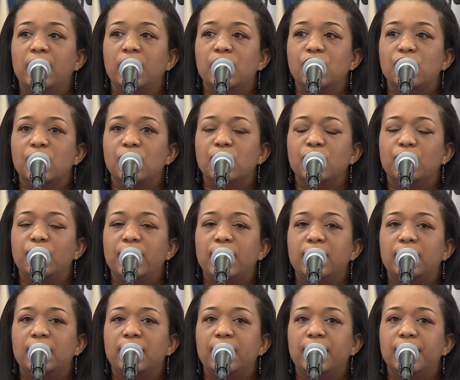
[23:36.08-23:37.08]
just
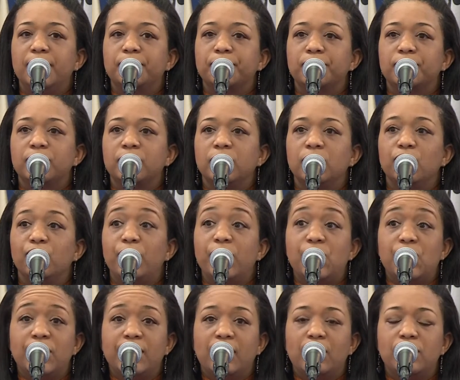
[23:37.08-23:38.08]
really
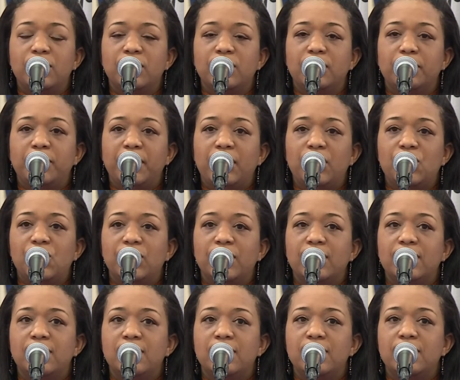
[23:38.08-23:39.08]
reaching out to the
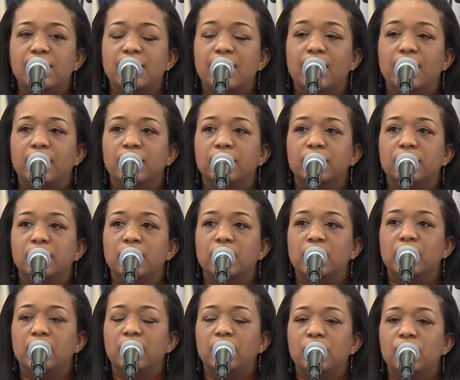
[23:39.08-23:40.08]
patients and
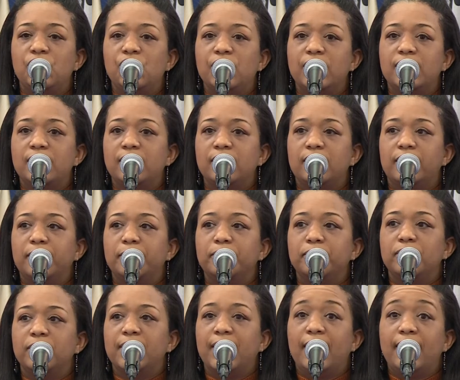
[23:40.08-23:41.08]
just
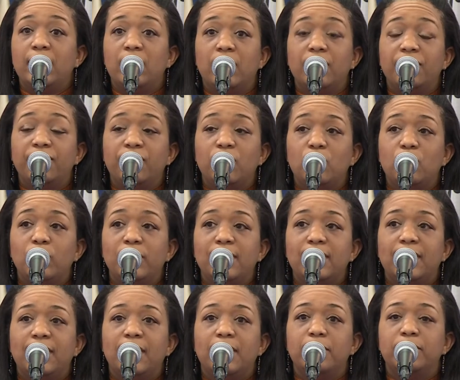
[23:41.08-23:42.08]
getting on the phone with
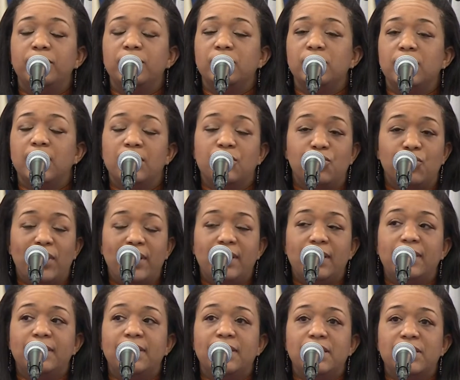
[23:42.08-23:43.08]
them, trying to
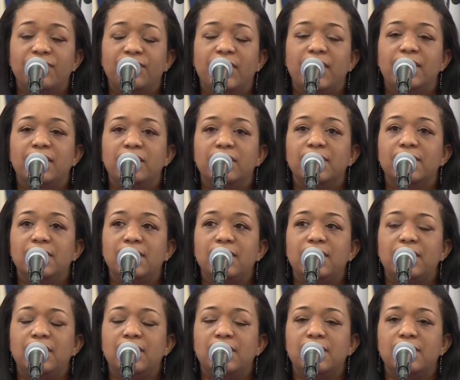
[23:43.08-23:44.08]
identify their
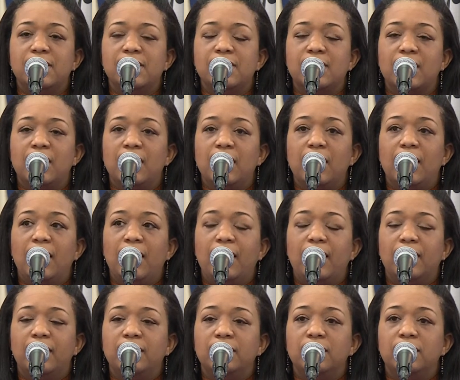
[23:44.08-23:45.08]
needs.
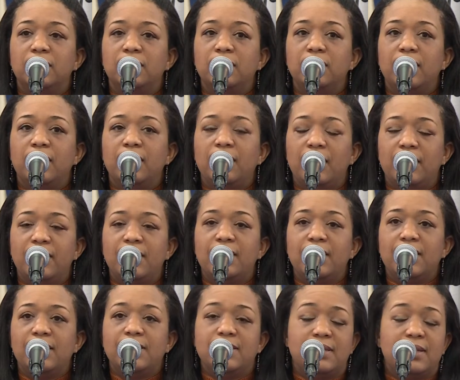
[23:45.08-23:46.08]
And I think
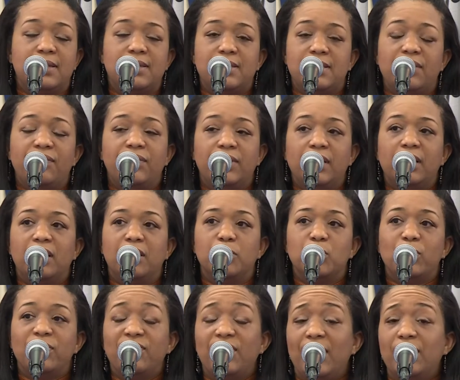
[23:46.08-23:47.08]
that's definitely helped.
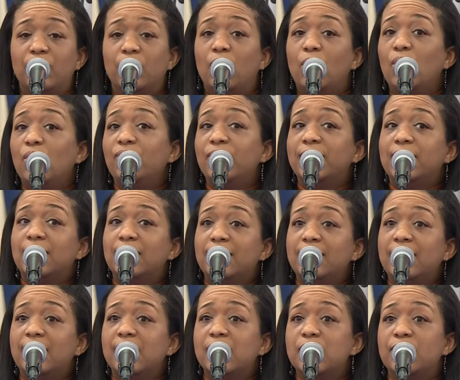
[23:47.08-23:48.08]
We've had the COVID
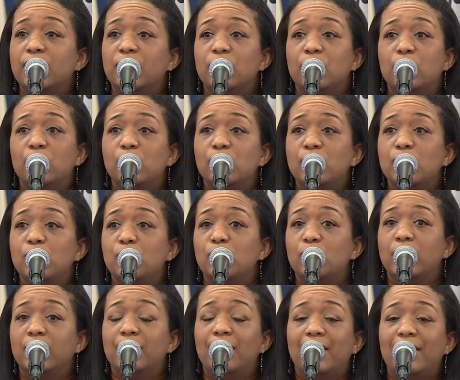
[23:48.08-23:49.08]
clinics for those who
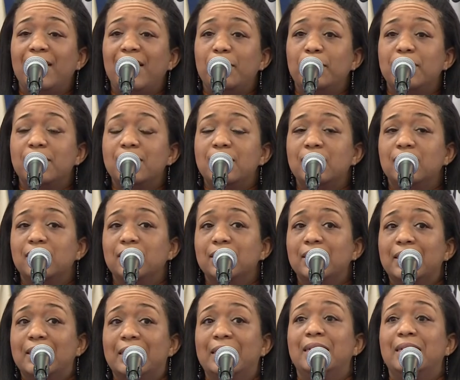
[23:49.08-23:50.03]
are not able to